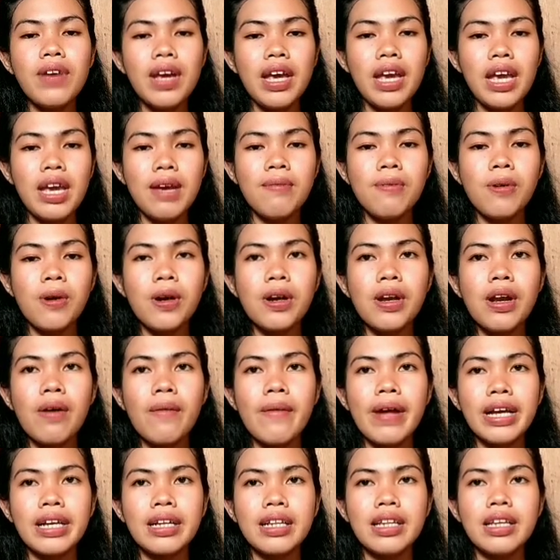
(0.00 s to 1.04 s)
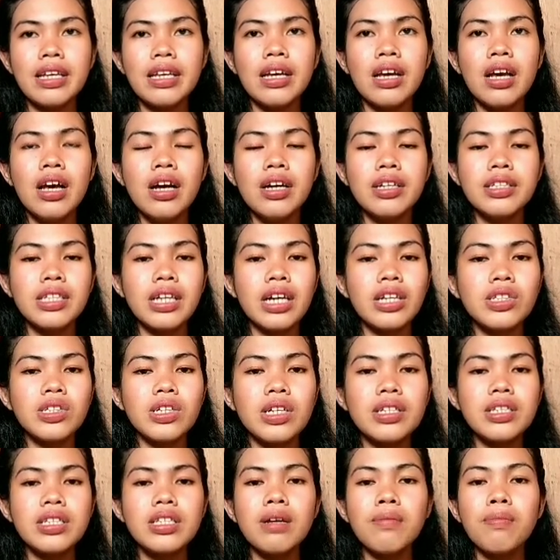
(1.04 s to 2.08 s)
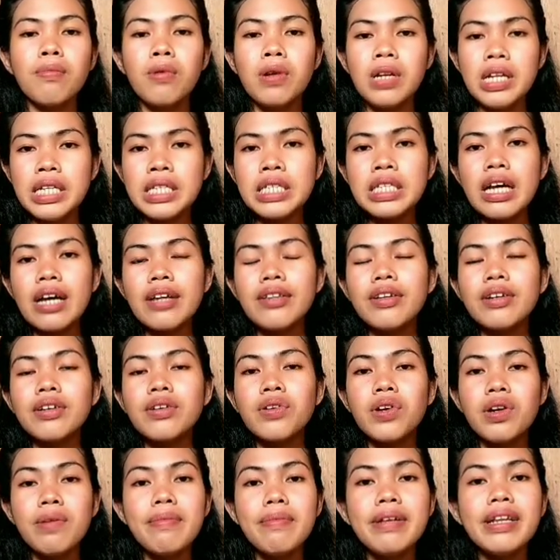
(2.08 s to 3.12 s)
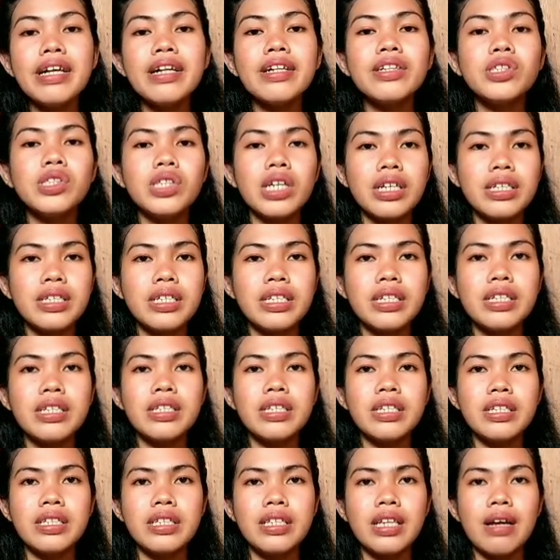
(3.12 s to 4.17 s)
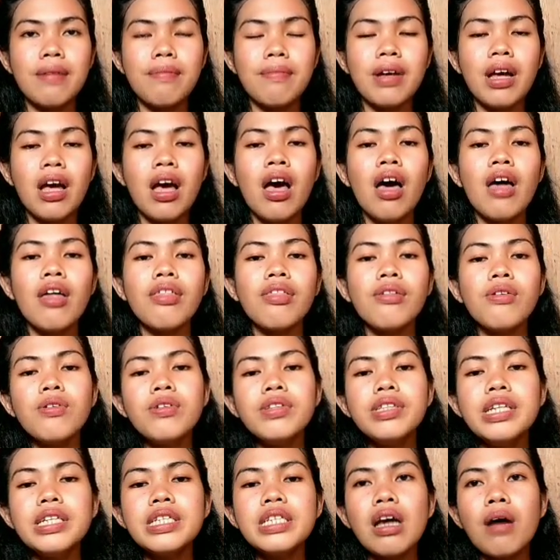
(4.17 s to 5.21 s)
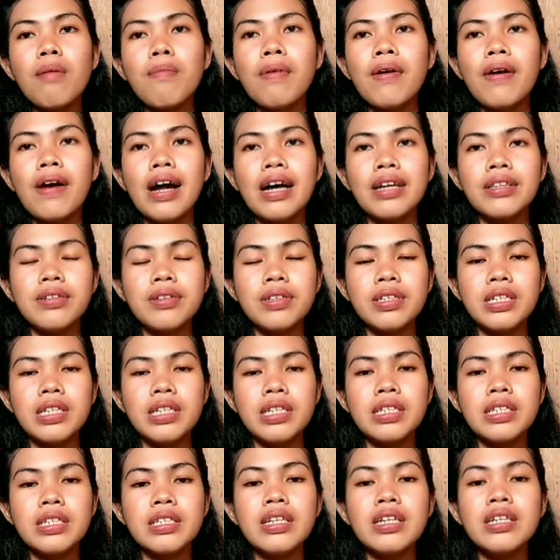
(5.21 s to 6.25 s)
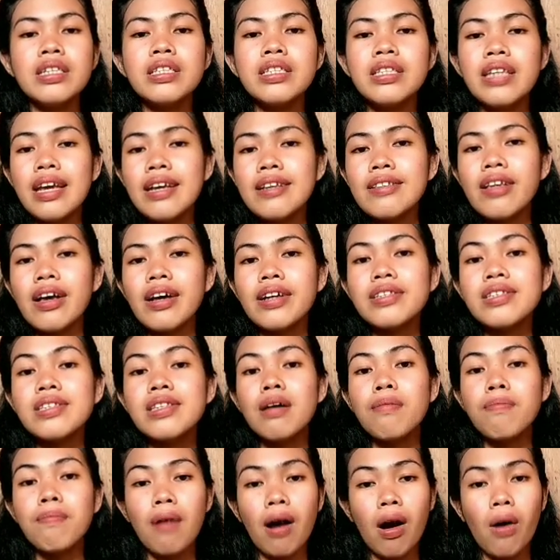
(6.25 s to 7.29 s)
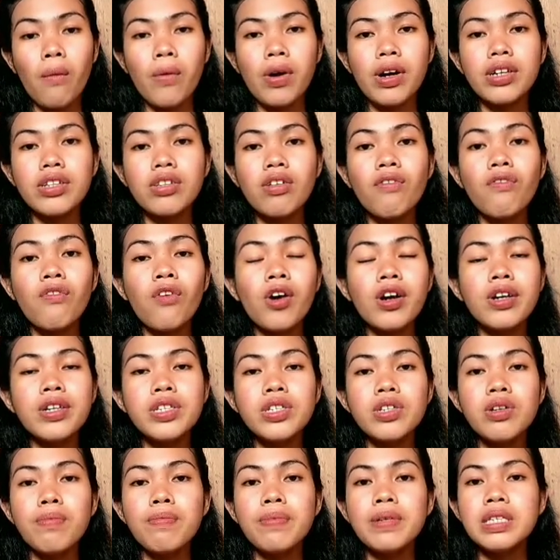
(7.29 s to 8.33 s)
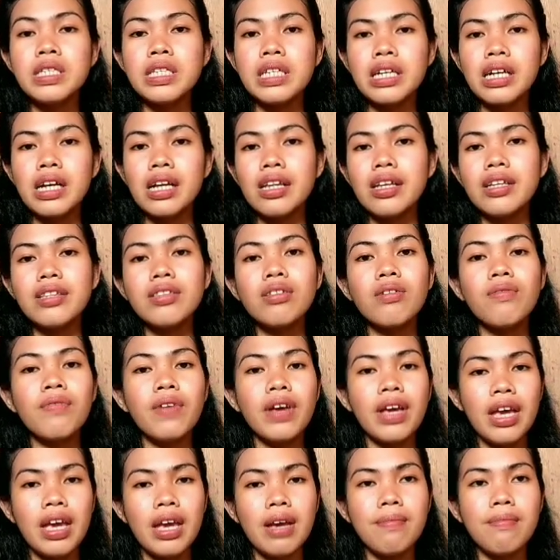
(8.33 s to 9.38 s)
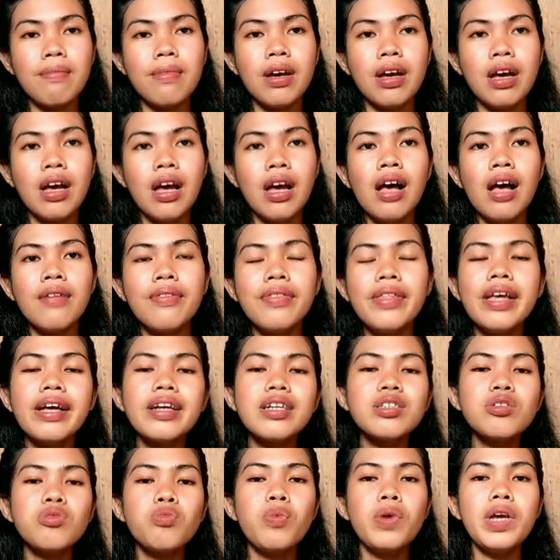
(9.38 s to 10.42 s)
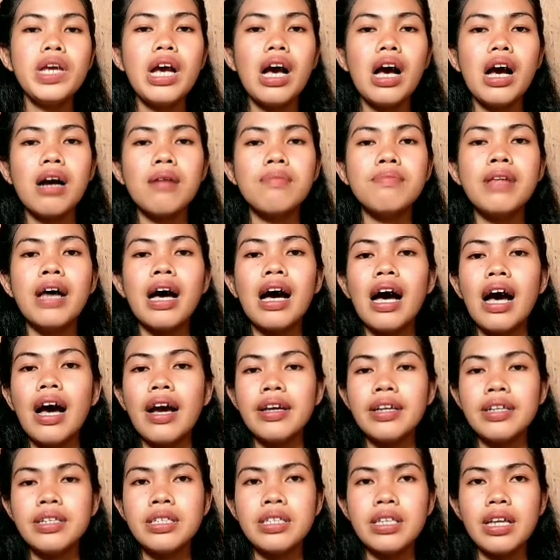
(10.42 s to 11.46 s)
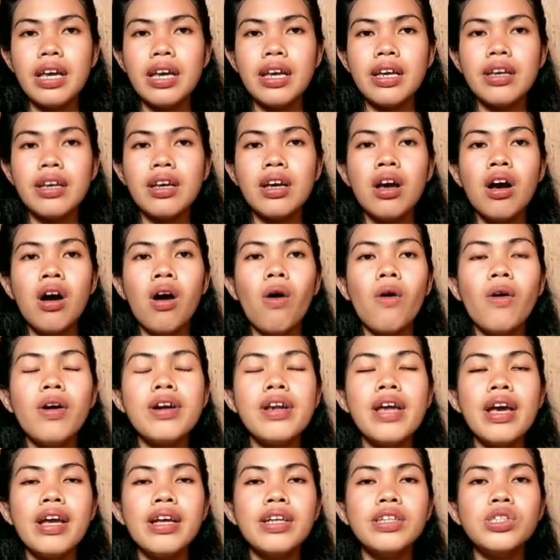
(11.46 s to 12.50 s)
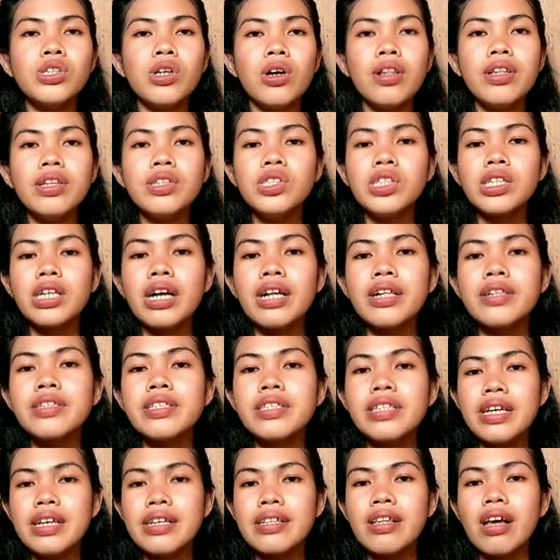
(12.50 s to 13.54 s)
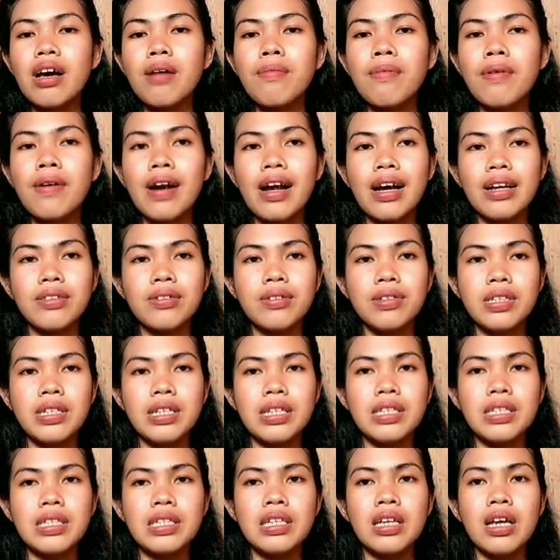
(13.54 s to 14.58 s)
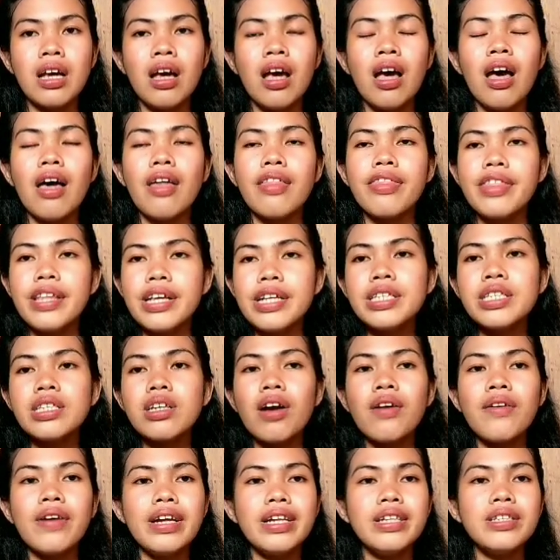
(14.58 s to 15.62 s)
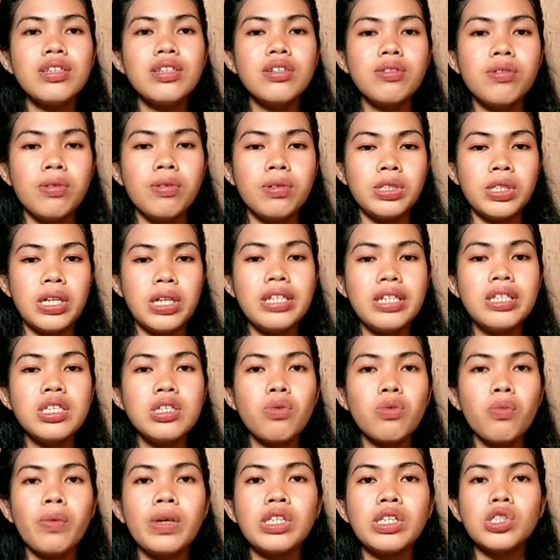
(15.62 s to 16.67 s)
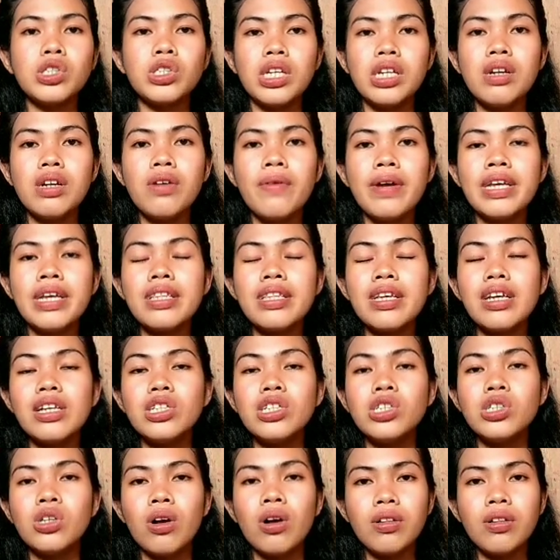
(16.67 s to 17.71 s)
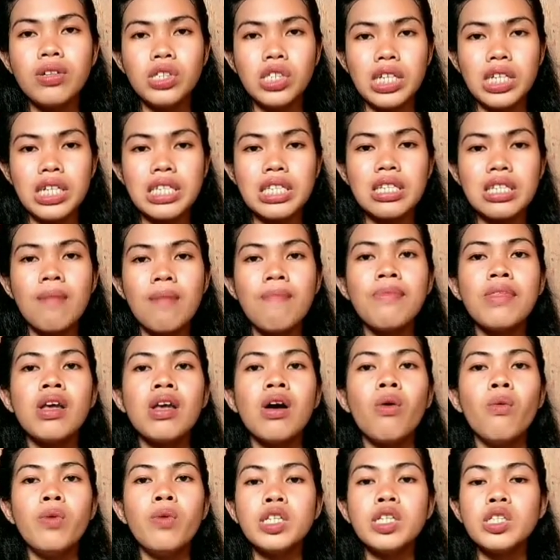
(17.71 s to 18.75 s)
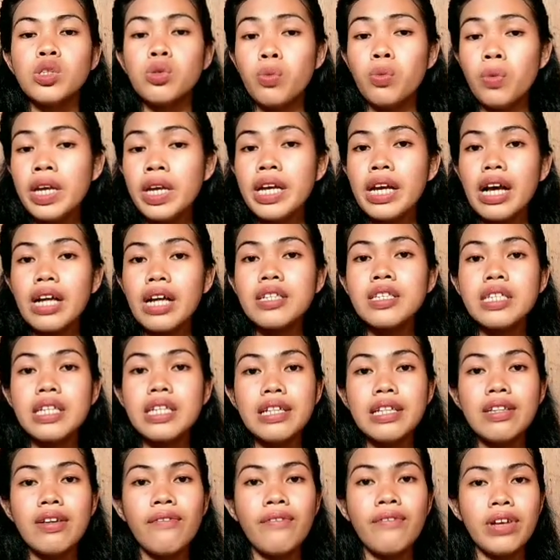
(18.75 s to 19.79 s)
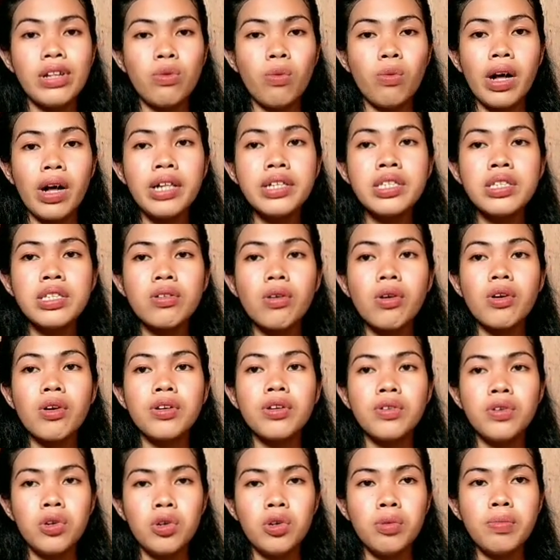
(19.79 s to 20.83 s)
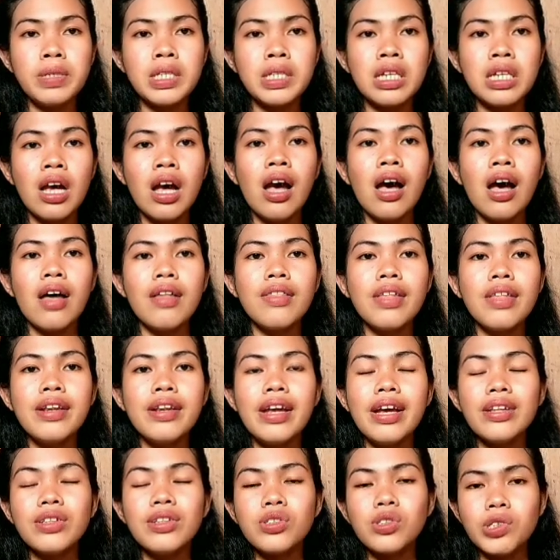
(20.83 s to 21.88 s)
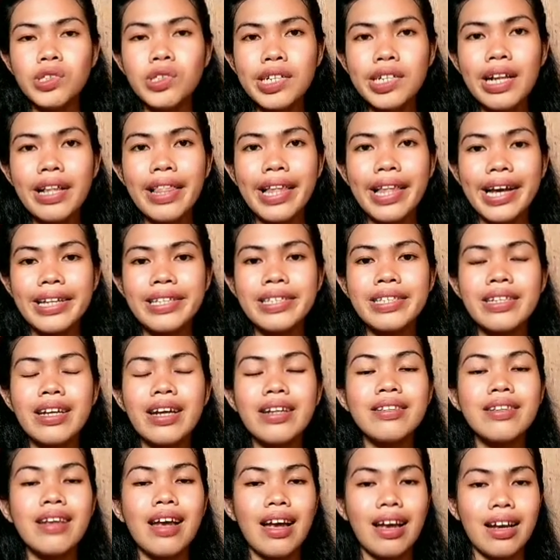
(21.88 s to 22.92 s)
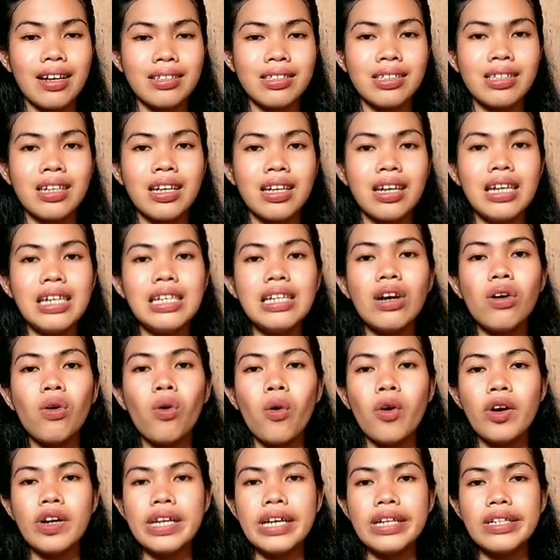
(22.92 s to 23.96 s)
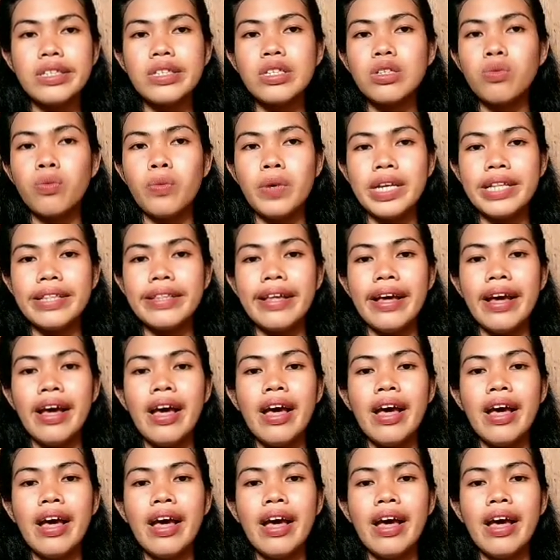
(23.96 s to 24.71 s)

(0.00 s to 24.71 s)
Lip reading: behavior directly, such as the police and the criminal justice system. Through these apparatuses, the state has the power to force you physically to behave. Next, we have the ISA, or the ideological state apparatuses. These are institutions which generate ideologies which we as individuals or groups then internalize and act in accordance with.